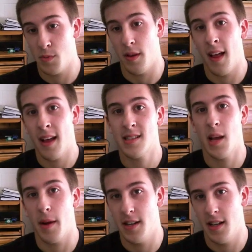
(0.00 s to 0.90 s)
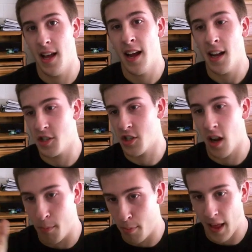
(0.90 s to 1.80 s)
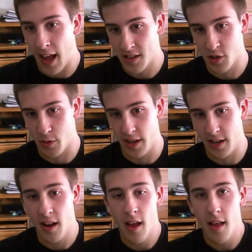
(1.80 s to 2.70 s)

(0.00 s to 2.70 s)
but last time I did that, I just got a black screen